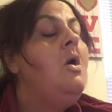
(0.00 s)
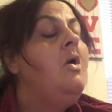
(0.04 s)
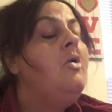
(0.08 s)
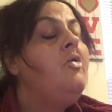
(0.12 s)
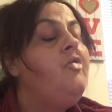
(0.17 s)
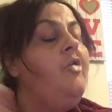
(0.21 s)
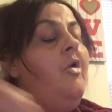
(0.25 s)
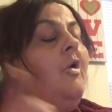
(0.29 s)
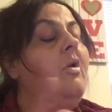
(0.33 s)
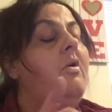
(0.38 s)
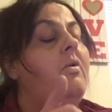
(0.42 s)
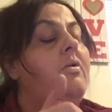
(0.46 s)

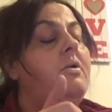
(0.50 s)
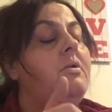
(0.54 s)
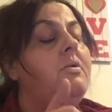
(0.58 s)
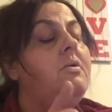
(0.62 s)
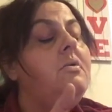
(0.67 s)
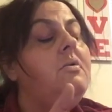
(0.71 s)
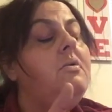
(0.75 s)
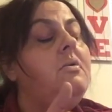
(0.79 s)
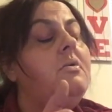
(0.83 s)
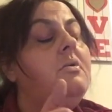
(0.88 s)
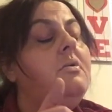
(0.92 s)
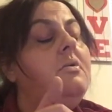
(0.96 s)
So,
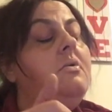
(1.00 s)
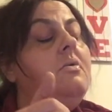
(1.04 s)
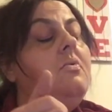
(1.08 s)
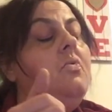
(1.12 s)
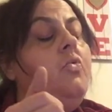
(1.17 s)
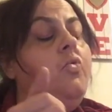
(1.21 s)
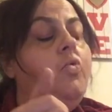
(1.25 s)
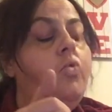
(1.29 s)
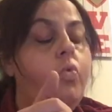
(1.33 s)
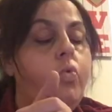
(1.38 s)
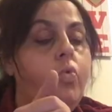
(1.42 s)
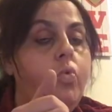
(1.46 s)

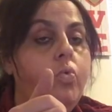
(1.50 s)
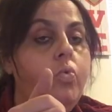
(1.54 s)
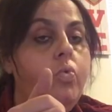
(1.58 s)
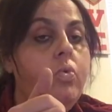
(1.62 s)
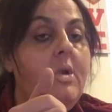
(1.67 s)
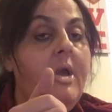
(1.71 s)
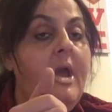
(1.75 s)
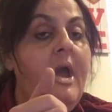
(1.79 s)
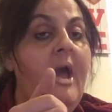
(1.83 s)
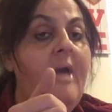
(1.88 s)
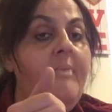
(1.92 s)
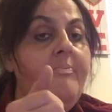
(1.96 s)

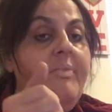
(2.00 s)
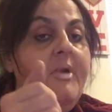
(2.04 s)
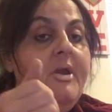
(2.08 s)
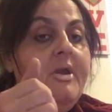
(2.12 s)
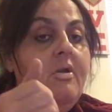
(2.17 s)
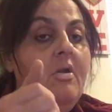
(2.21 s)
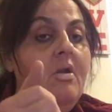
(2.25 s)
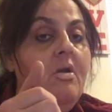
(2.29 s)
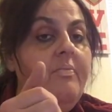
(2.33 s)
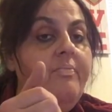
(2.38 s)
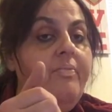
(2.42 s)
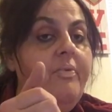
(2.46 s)
God, big
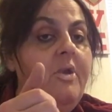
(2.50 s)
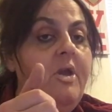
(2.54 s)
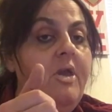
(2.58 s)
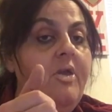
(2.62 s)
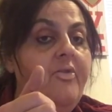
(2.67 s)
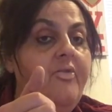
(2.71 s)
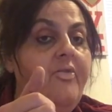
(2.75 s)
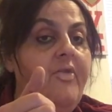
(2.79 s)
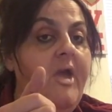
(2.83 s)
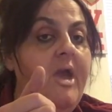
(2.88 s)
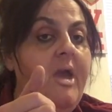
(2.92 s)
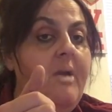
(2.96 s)
girl,
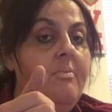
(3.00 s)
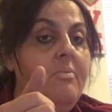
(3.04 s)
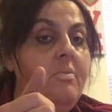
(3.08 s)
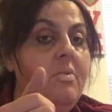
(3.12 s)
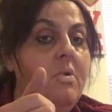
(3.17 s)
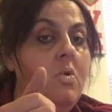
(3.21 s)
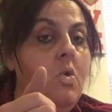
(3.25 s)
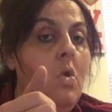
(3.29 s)
breathe. Damn.